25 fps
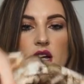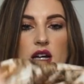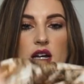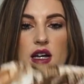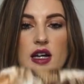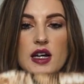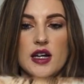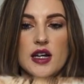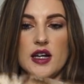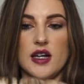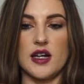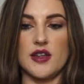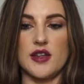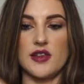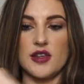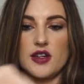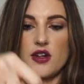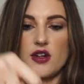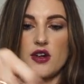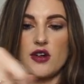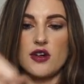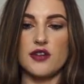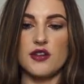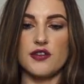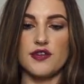The
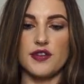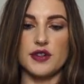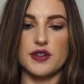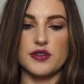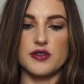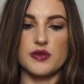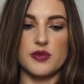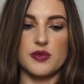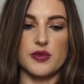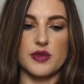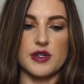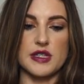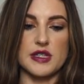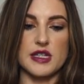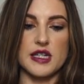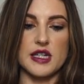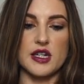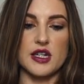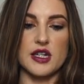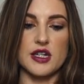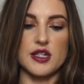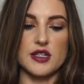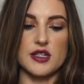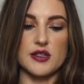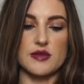collar feels pretty
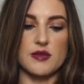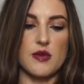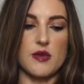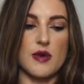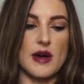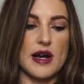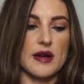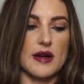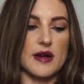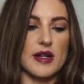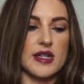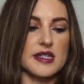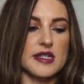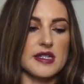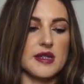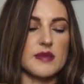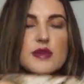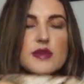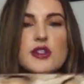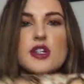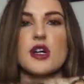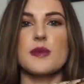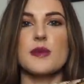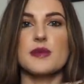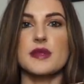good as well. Like,
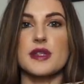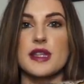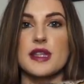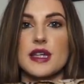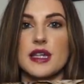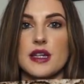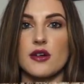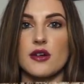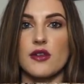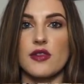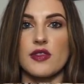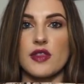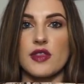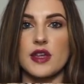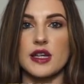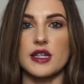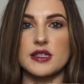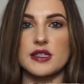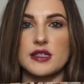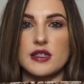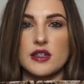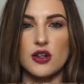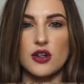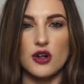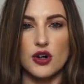sometimes I think on things,
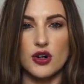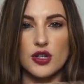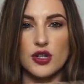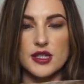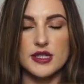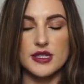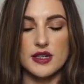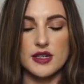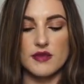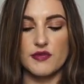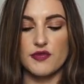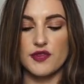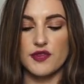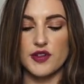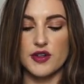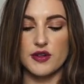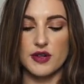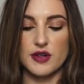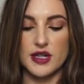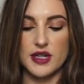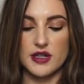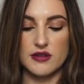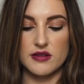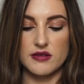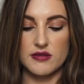the collars can feel
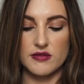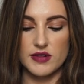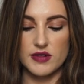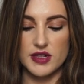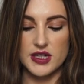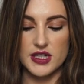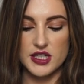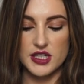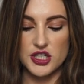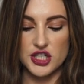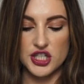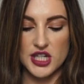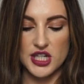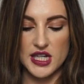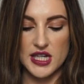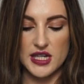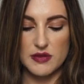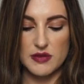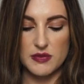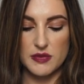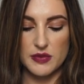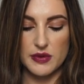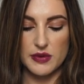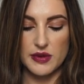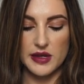like really cheap,
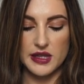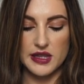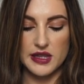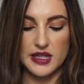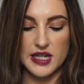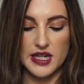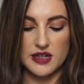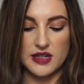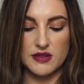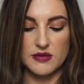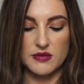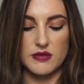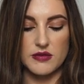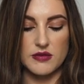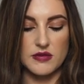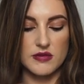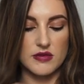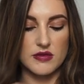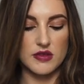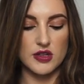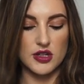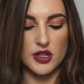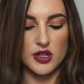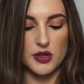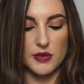and then,
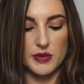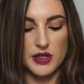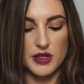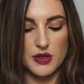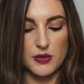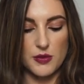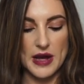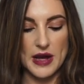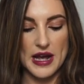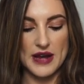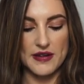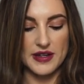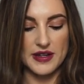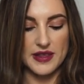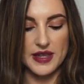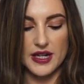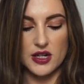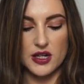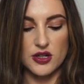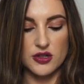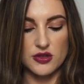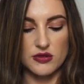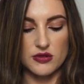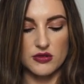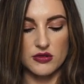you know, when you wear it, they
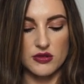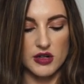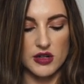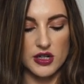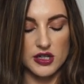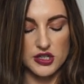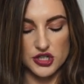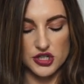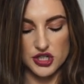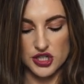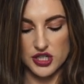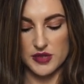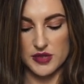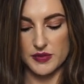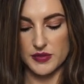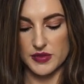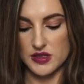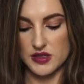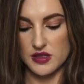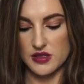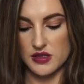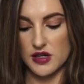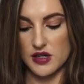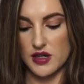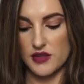look all crunched up and
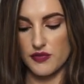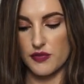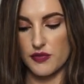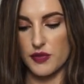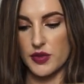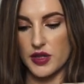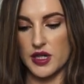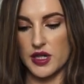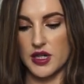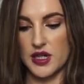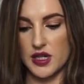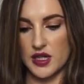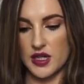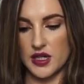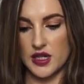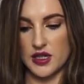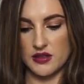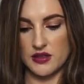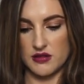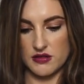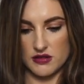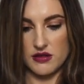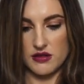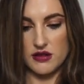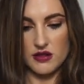stuff. But
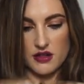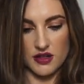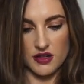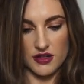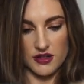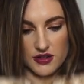no,